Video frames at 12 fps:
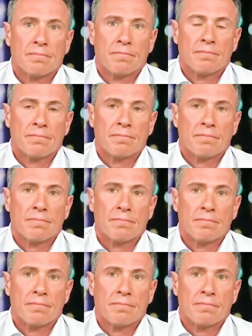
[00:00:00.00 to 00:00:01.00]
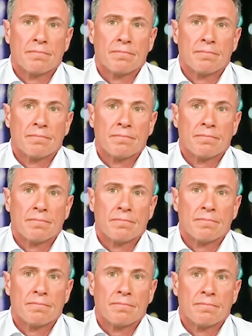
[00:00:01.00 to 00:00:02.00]

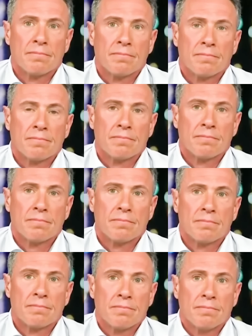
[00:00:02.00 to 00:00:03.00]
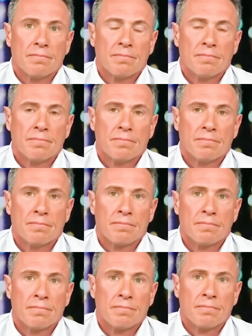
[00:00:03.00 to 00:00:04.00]

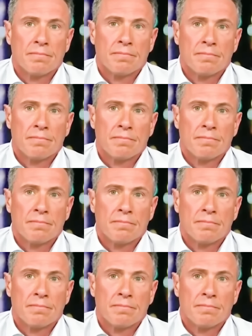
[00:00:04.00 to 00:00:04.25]
No words are spoken by the person on screen.